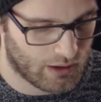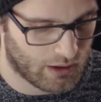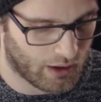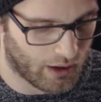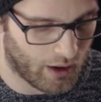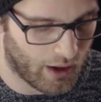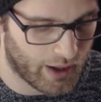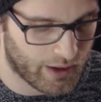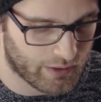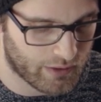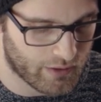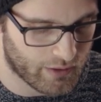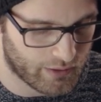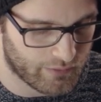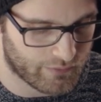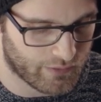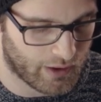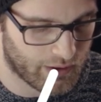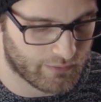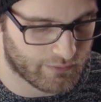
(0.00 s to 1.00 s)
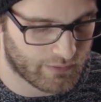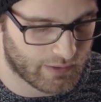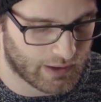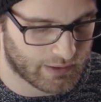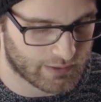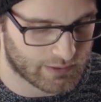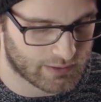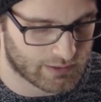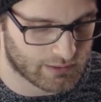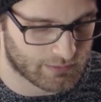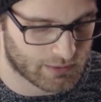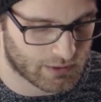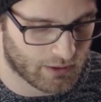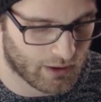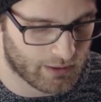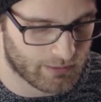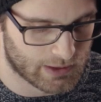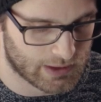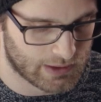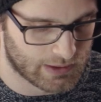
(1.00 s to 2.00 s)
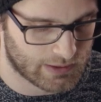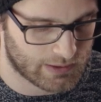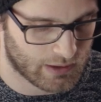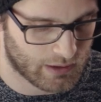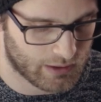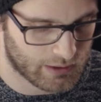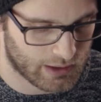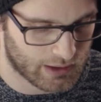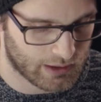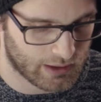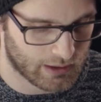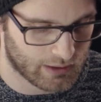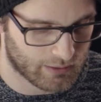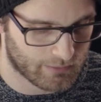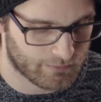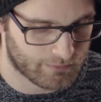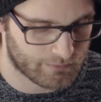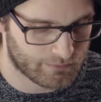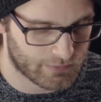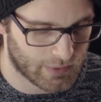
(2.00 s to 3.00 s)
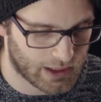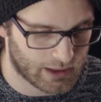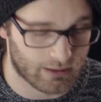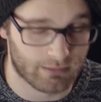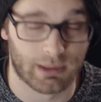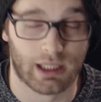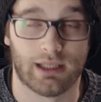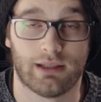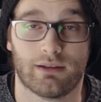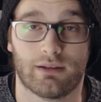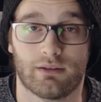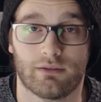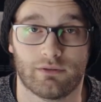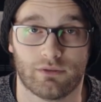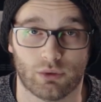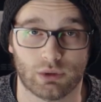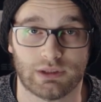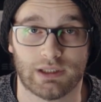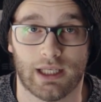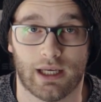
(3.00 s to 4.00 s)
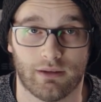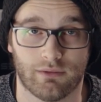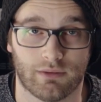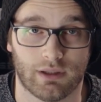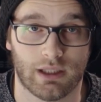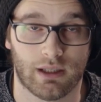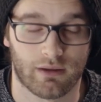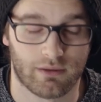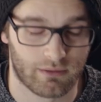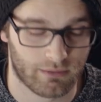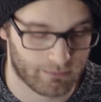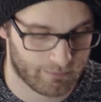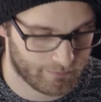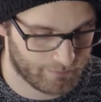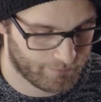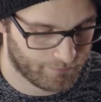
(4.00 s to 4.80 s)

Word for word: Uh, I had 35,000 subscribers at the start of that year, and I made 48 videos.